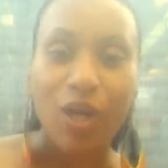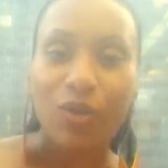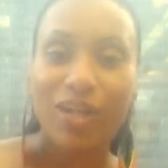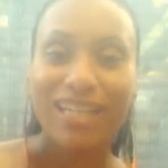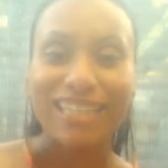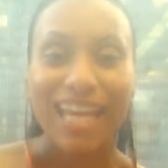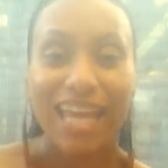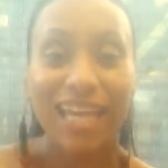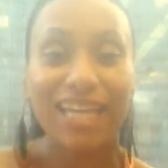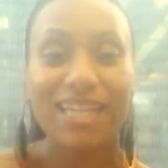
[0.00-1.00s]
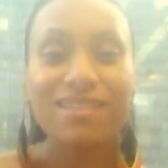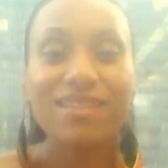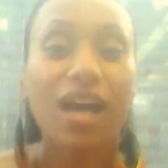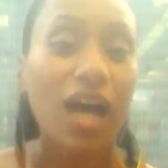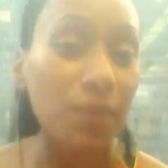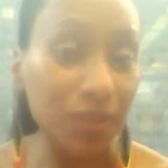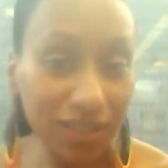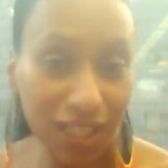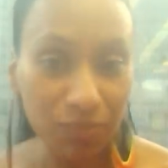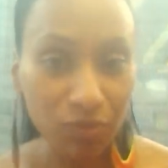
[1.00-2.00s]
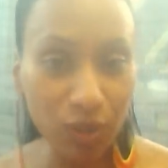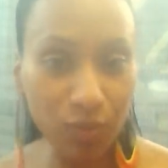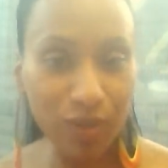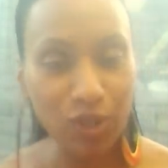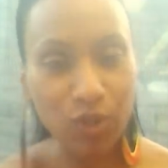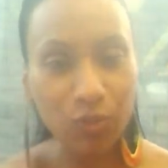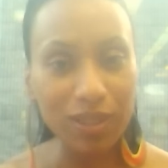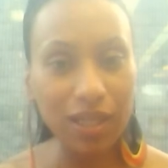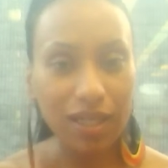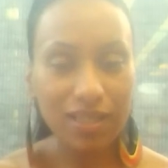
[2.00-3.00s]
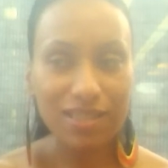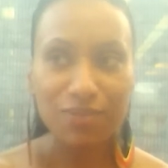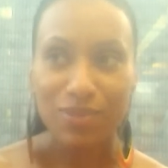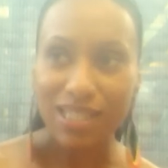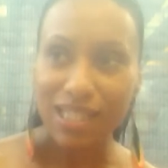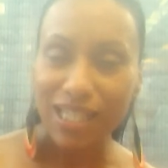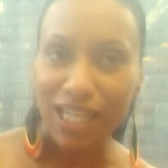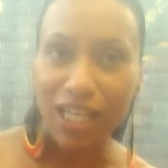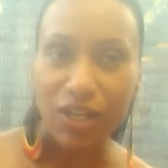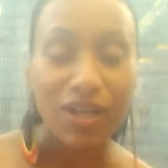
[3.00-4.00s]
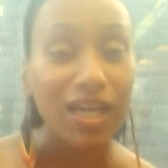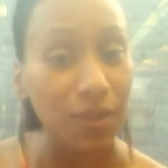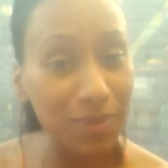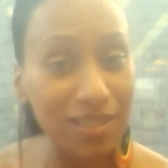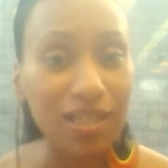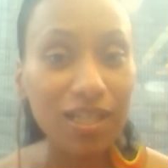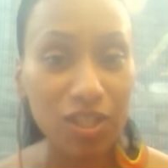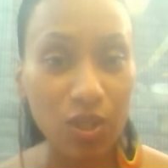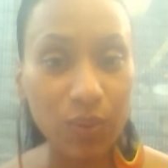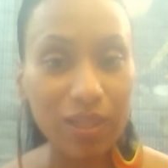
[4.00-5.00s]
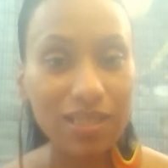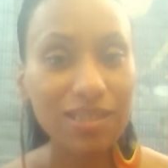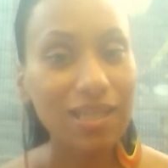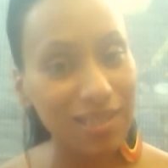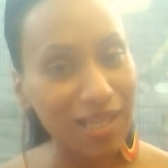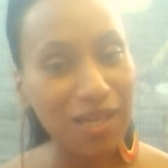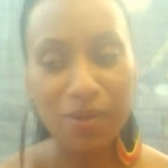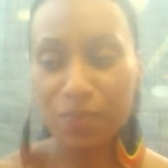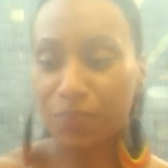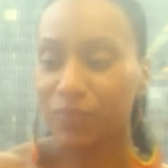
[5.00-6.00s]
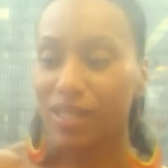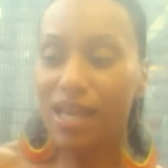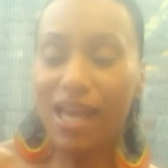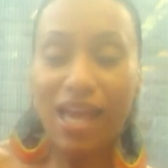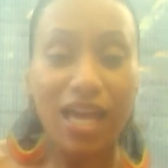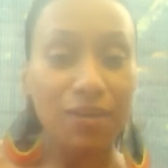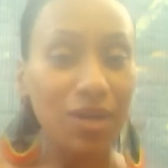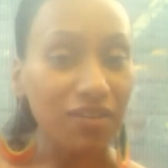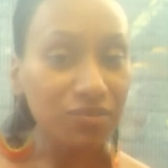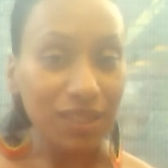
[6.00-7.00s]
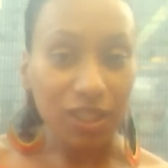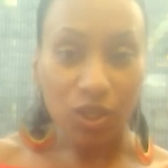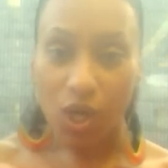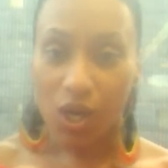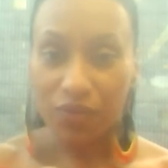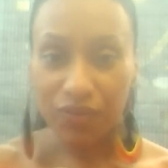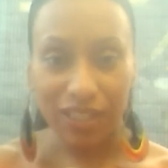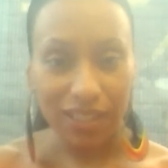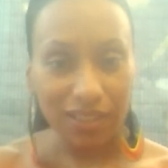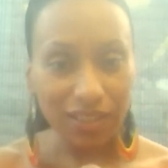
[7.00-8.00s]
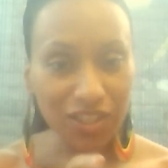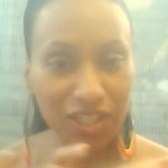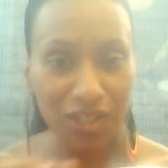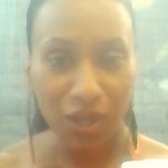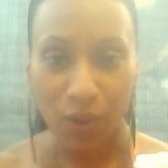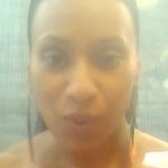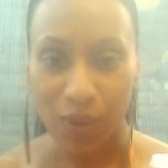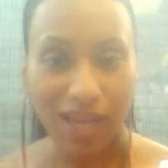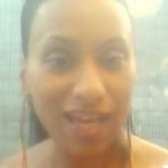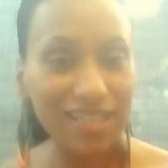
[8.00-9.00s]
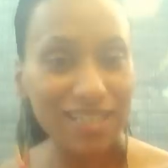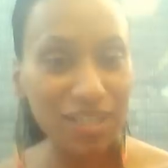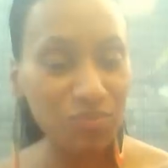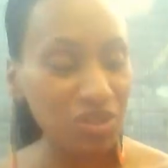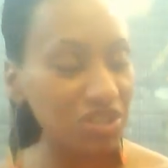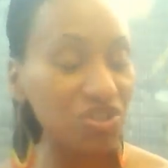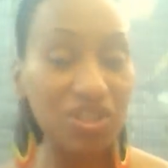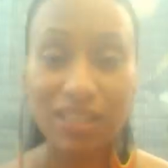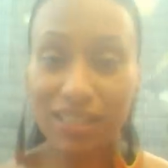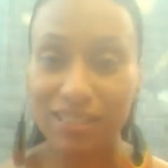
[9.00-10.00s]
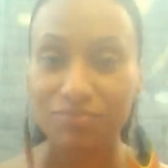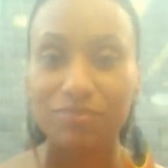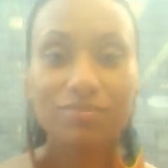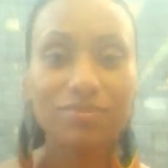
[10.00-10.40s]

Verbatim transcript: All right? And I'm going to keep it real with you because I'm sitting here and I'm in Dunkin' Donuts. Yes, I am. And I'm having my little coffee, you know, and I'm just chilling.